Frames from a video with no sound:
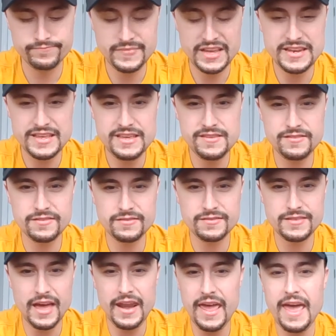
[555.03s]
and he's
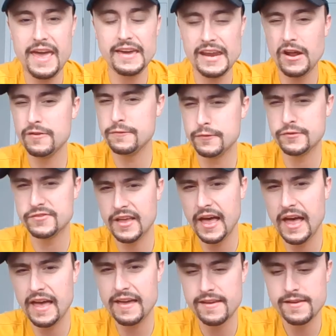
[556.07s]
kind of hanging out in
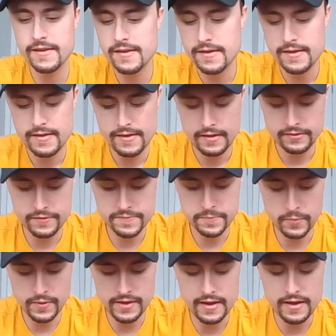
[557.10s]
Versailles at this
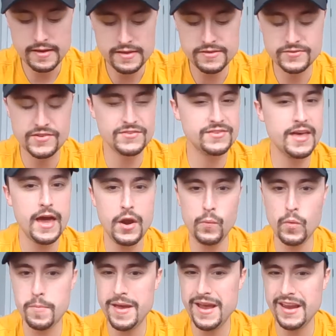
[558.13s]
point, and he's just kind
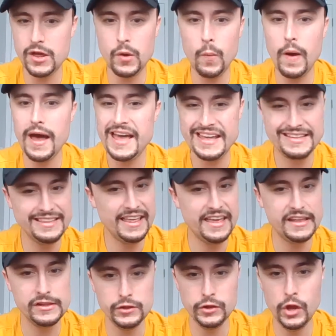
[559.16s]
of remaining quiet,
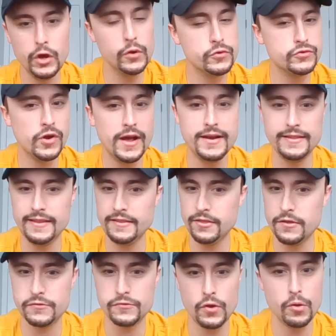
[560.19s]
laying low, trying to let
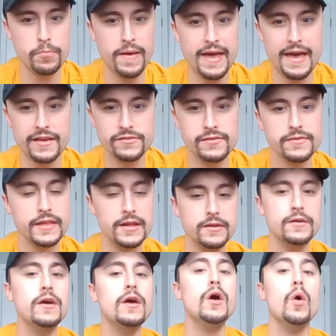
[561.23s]
this all pass. And
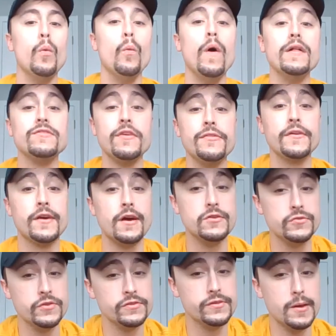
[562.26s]
then once other
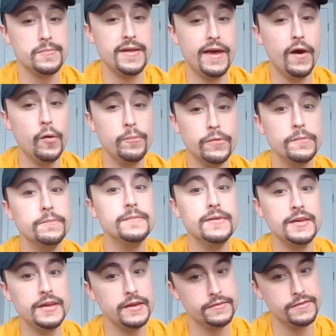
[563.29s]
countries come to help him,
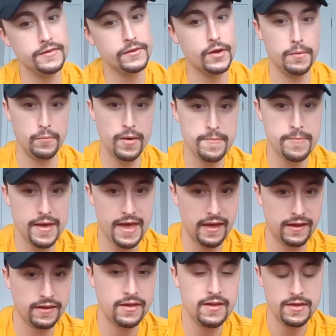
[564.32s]
he's going to come right
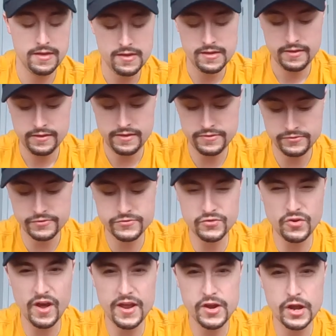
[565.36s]
back. He's just
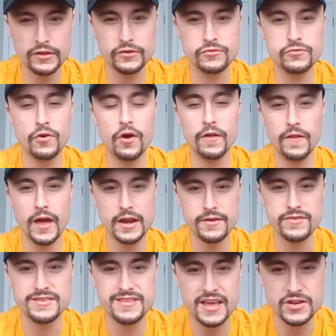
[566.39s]
trying not to draw a lot
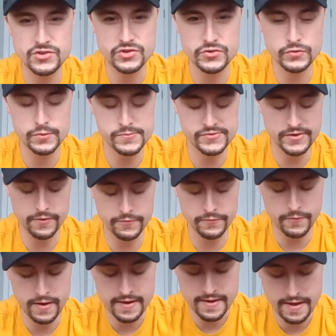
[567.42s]
of attention to himself
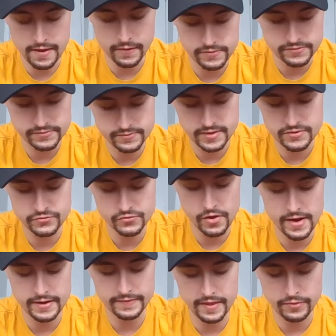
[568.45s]
right now. He's
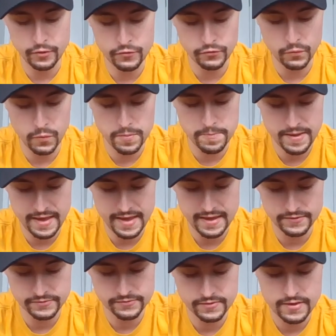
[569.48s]
trying to let the storm
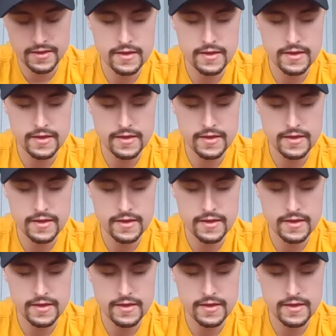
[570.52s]
pass.